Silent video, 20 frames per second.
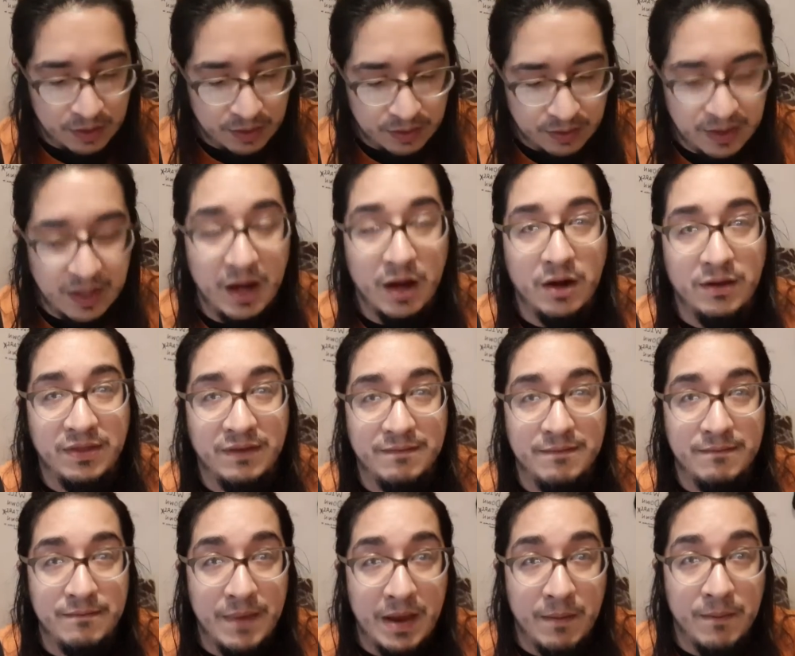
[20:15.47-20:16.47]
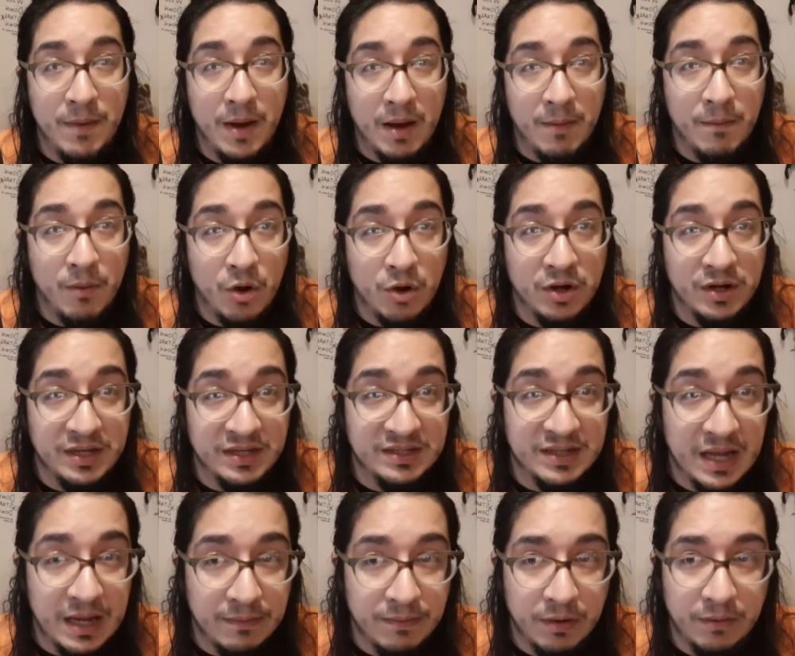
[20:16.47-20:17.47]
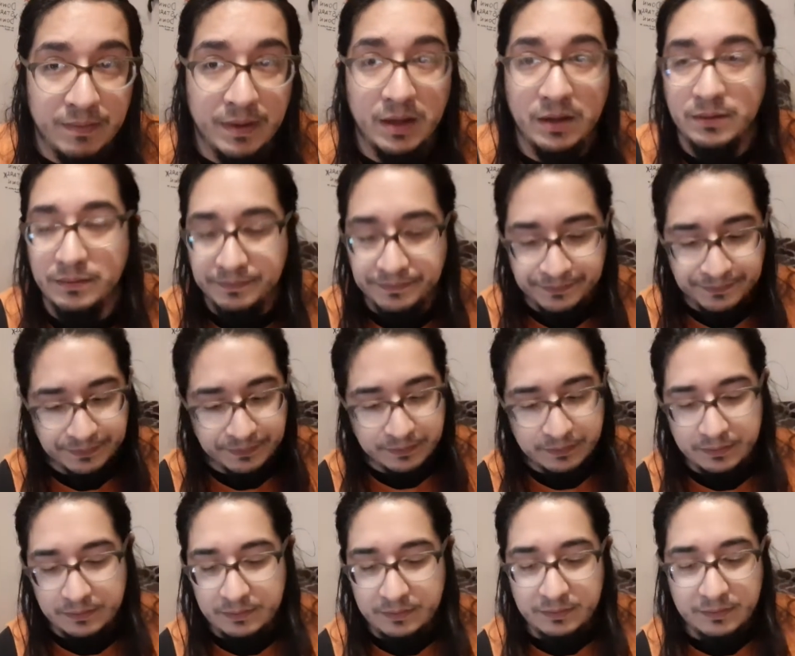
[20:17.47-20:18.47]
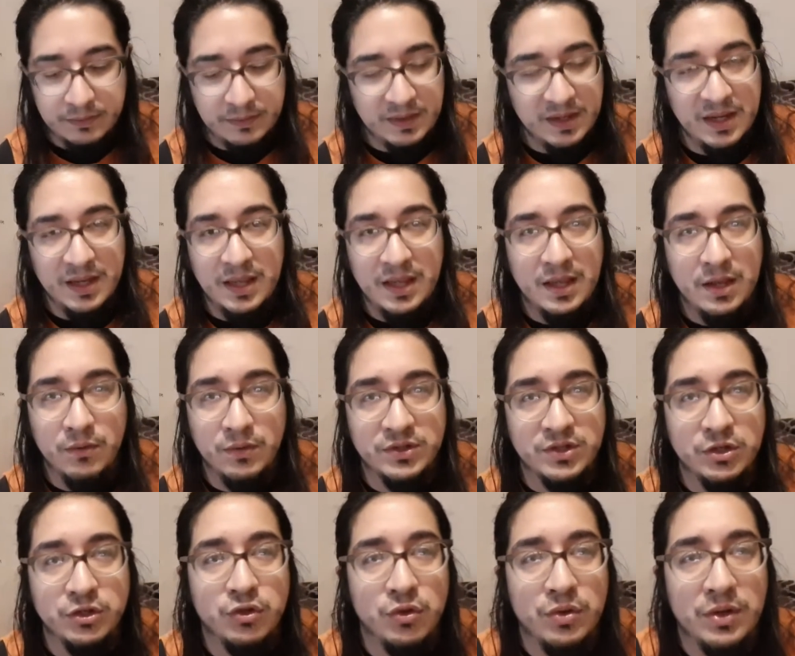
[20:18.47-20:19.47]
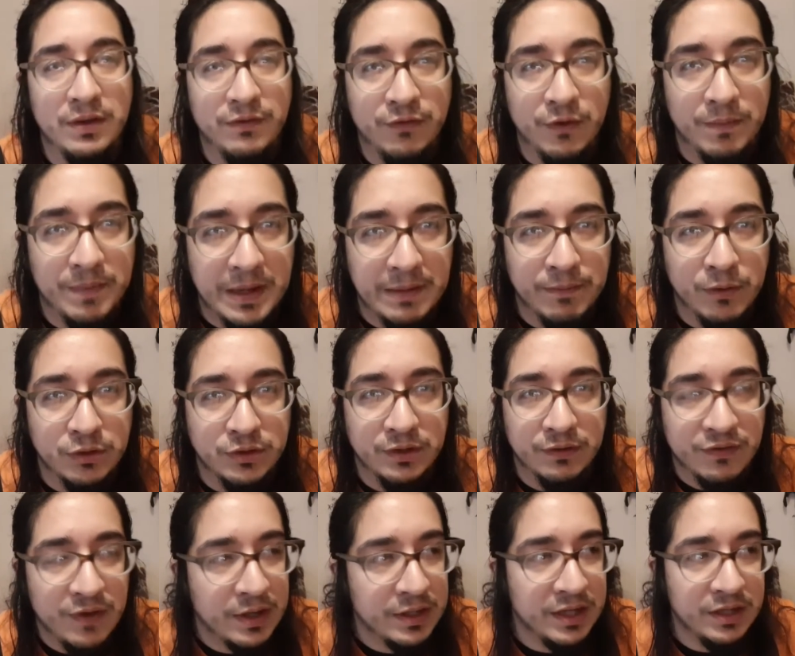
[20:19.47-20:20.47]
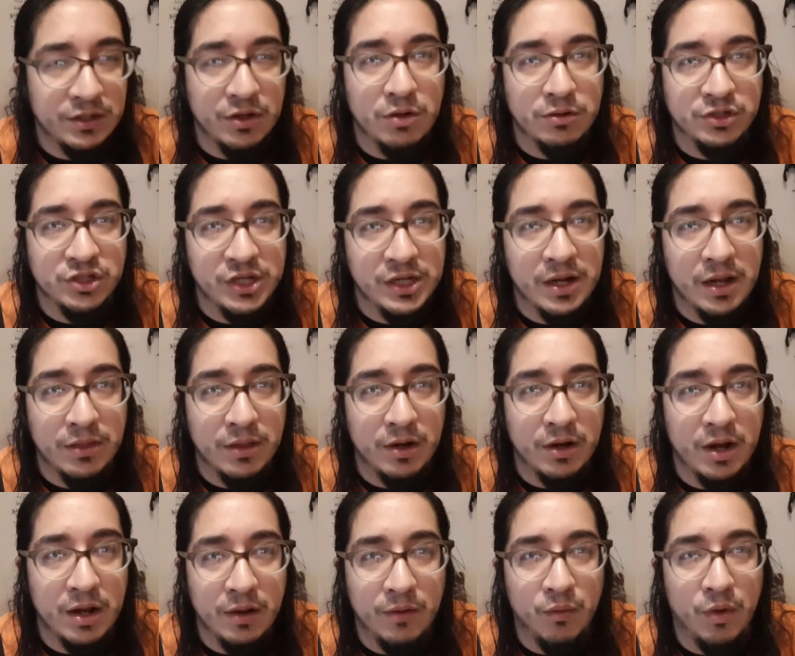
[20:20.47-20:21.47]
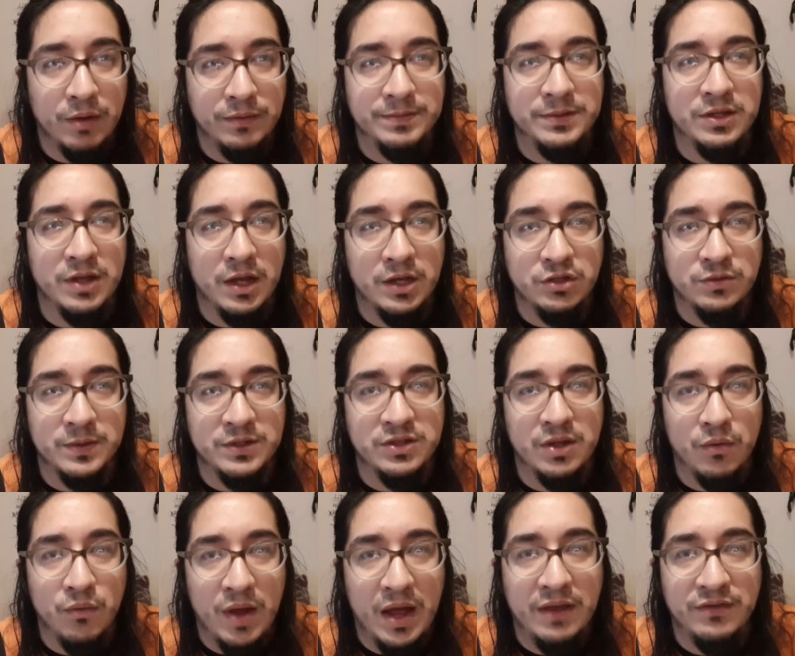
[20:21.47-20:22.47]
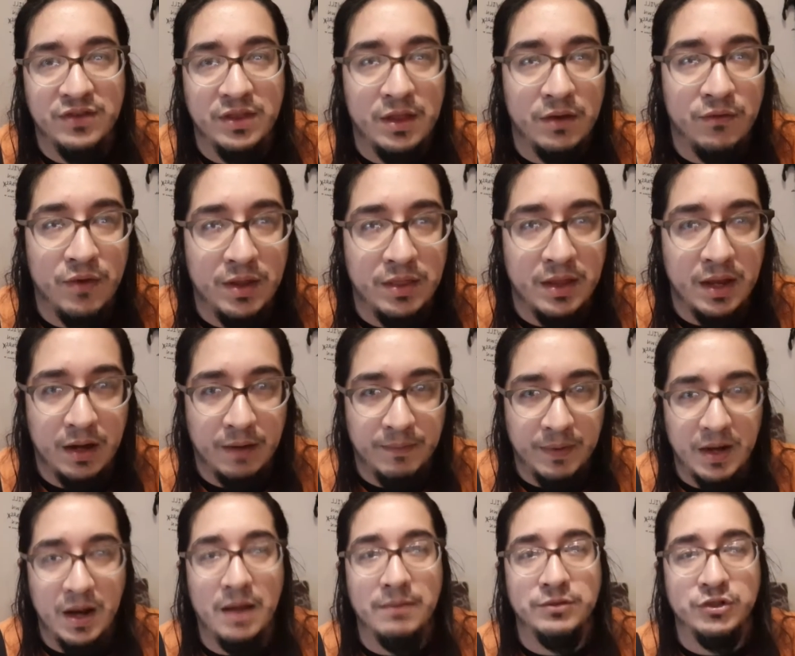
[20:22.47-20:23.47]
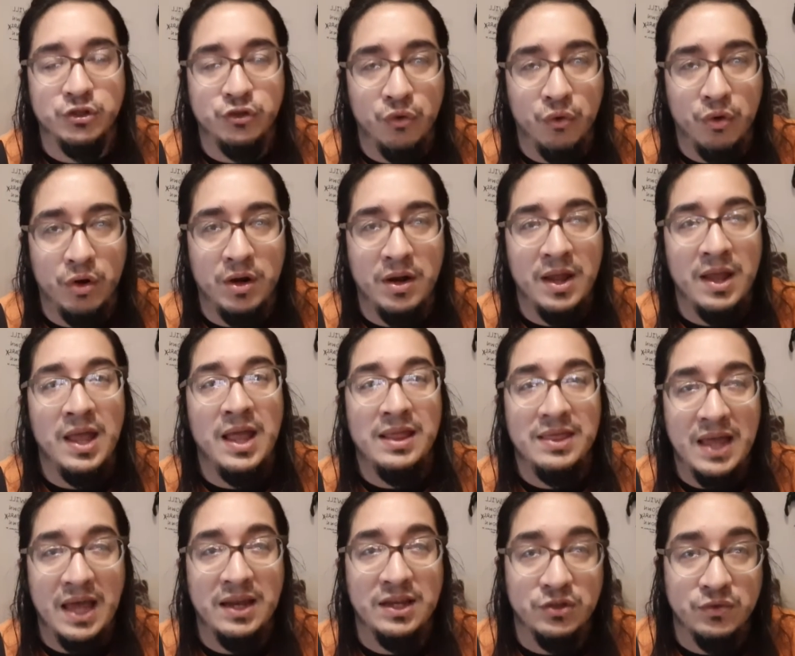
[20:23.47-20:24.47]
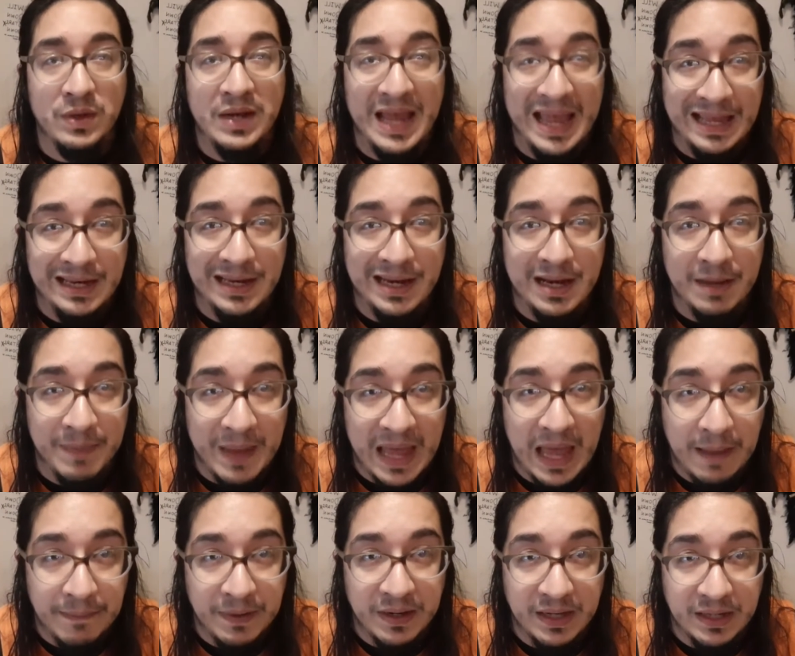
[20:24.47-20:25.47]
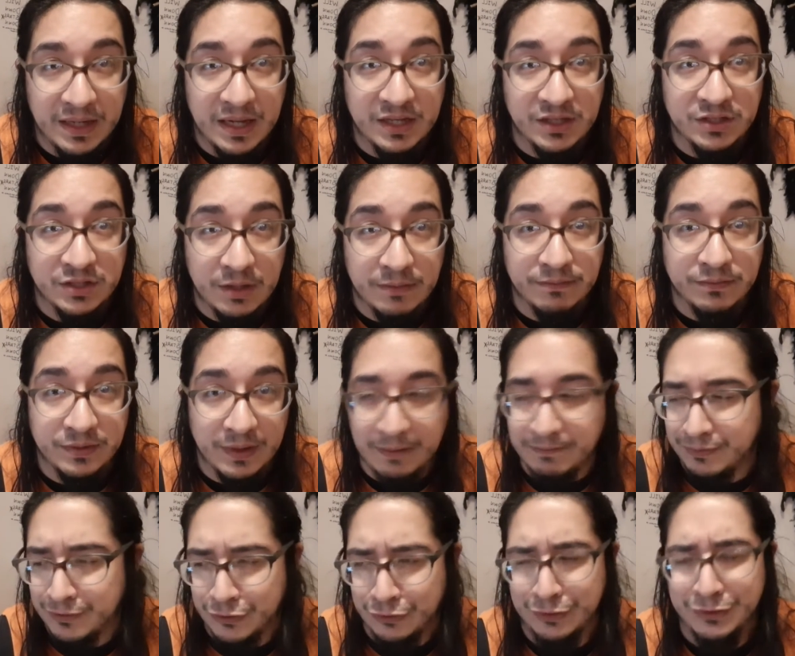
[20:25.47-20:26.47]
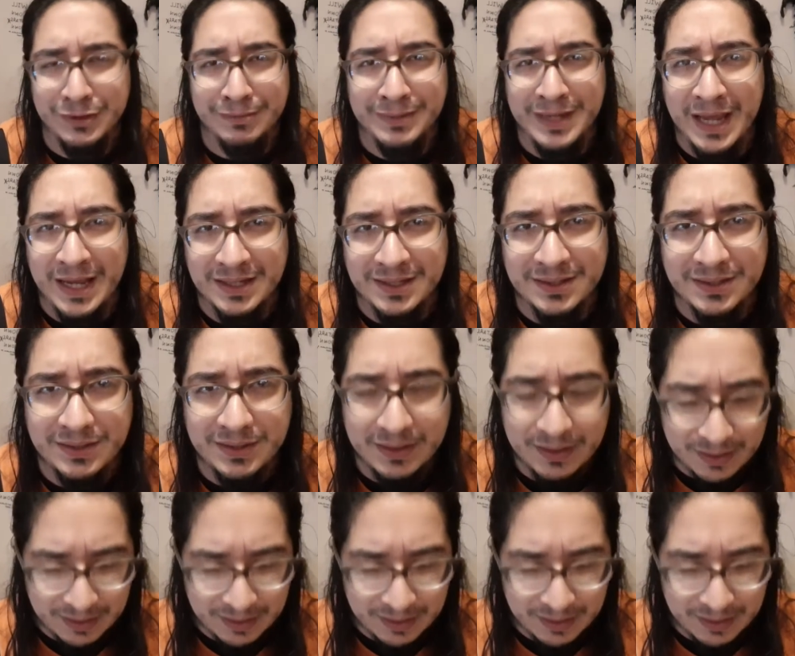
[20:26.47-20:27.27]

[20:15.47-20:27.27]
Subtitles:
there. They murdered his neighbor, but he wasn't doing it for people to fucking go cheat on their husbands and wives and then run there. But I'm sure that is what ended up happening in some case.